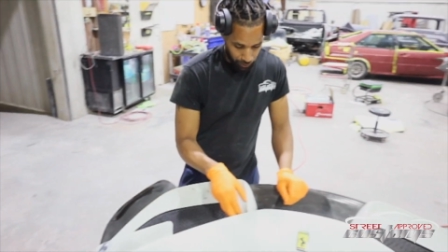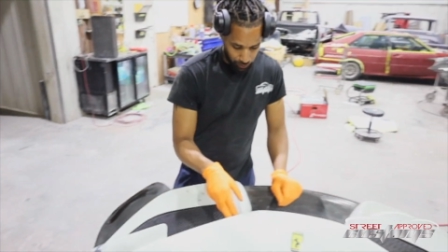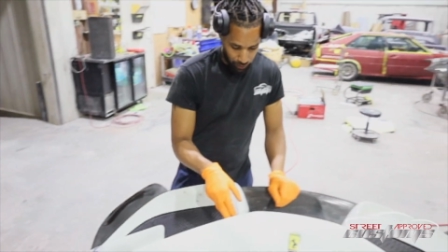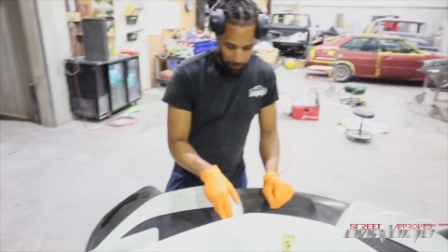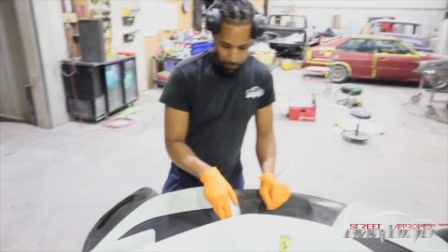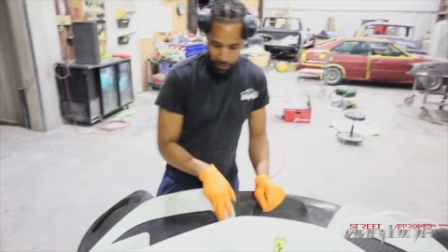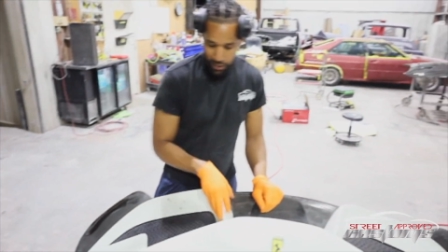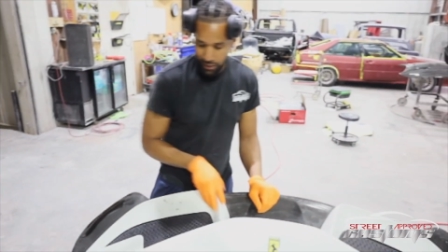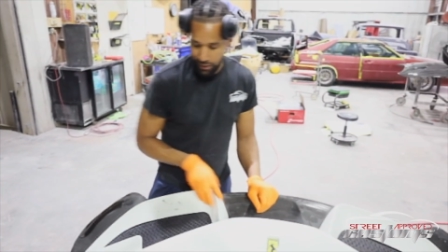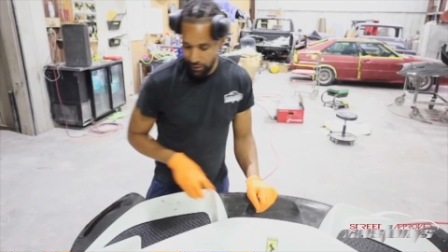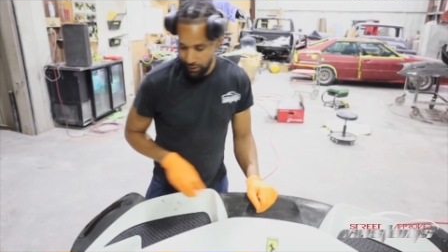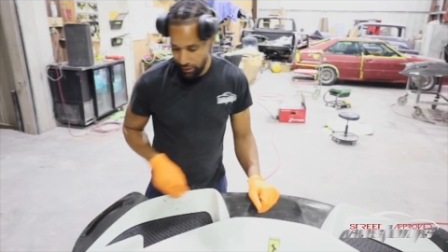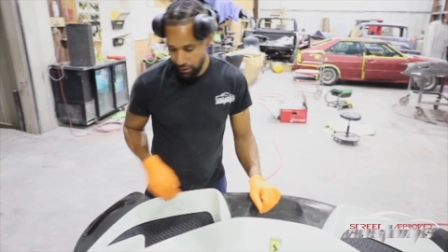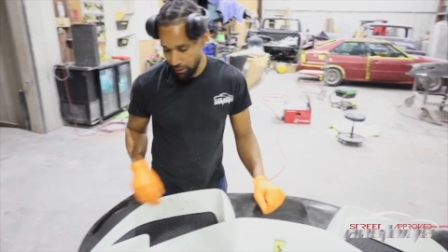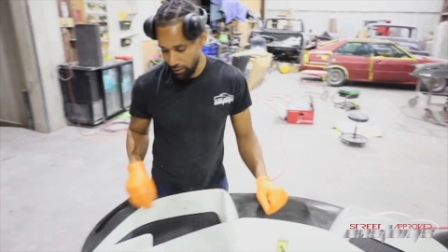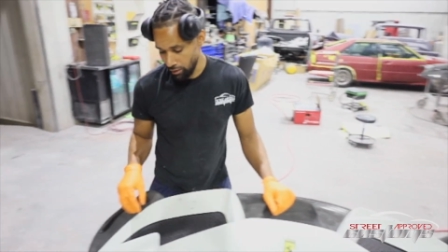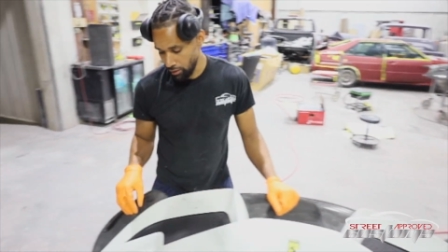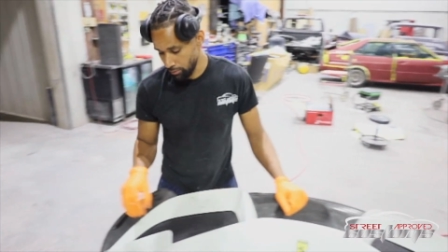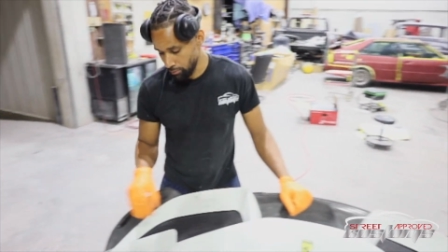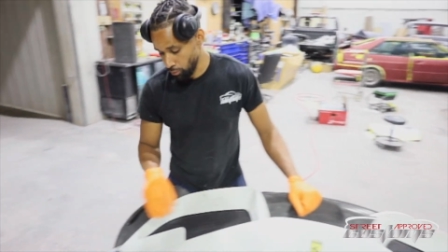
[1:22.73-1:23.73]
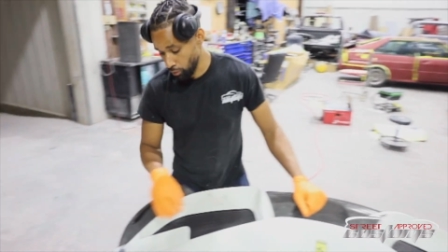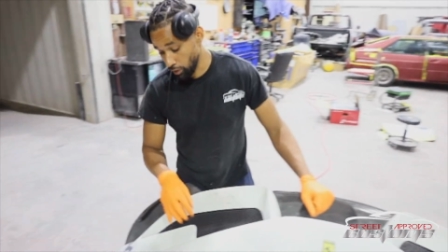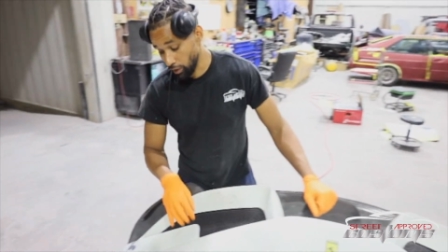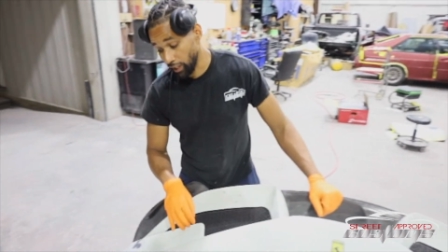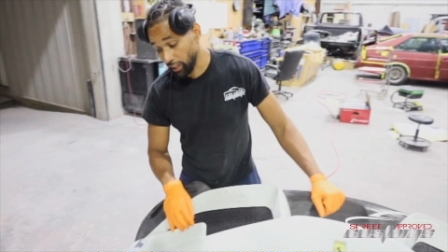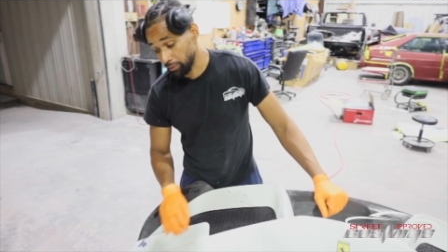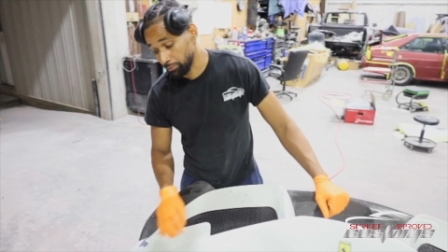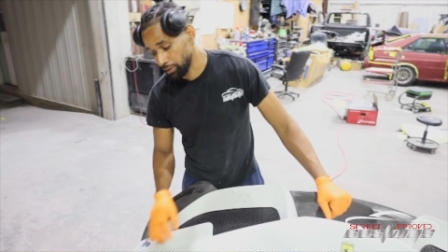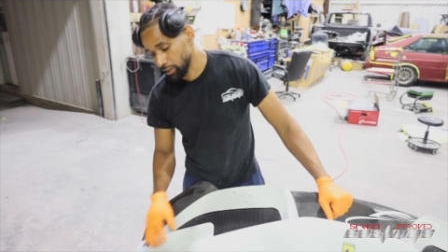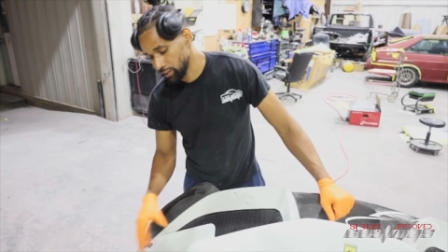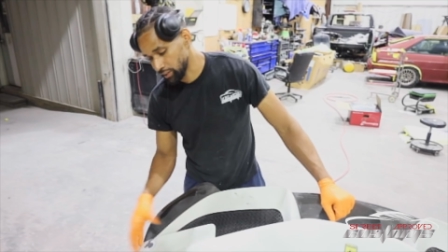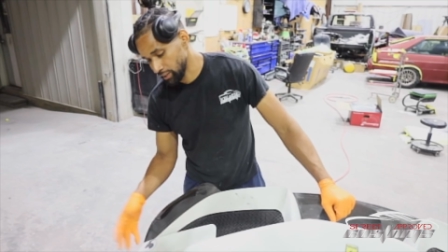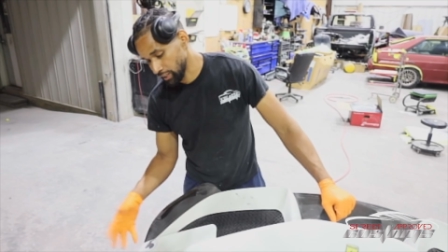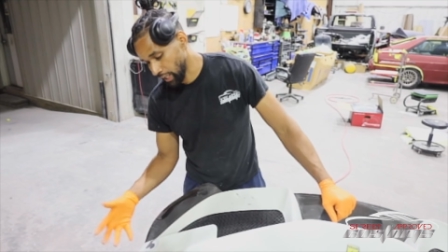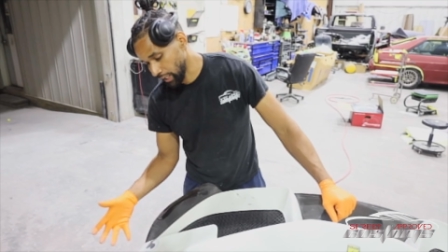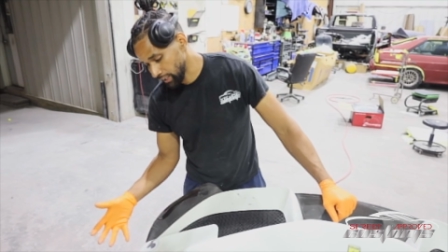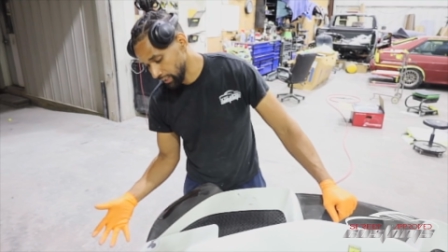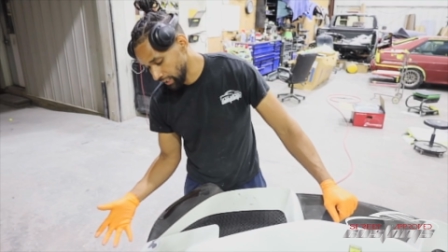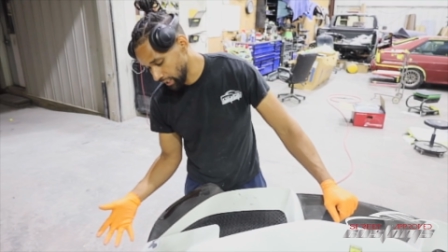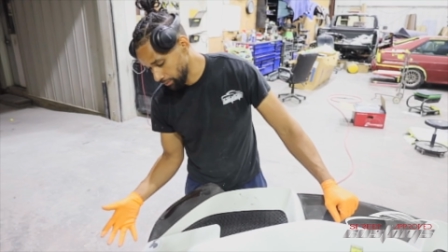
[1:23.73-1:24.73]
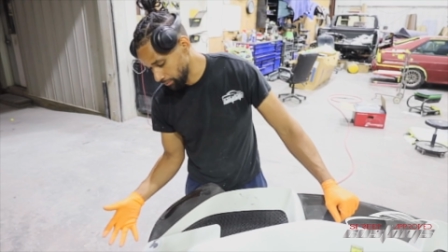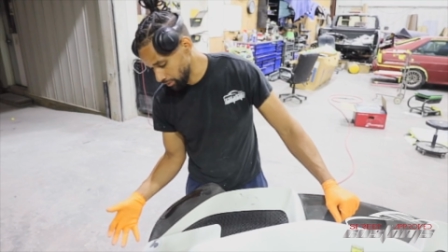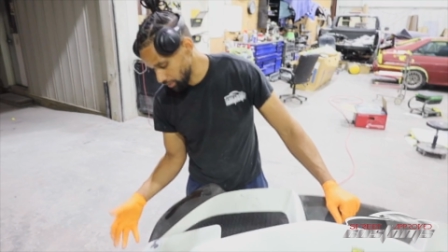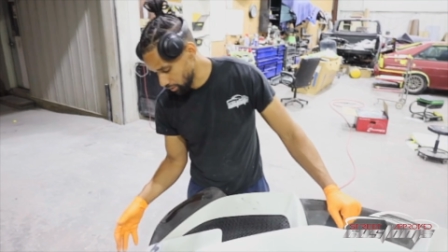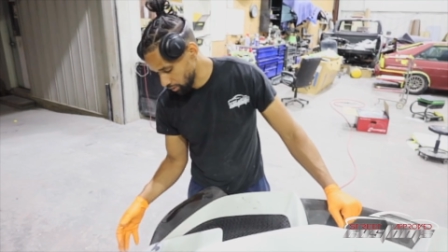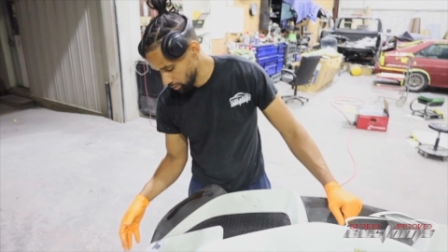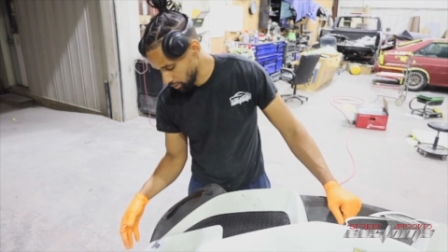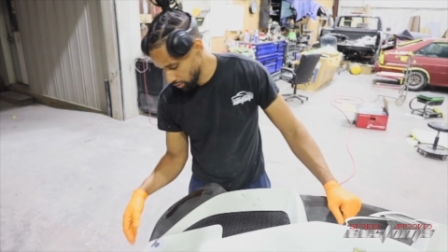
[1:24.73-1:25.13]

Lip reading: They painted it more than likely because it got damaged.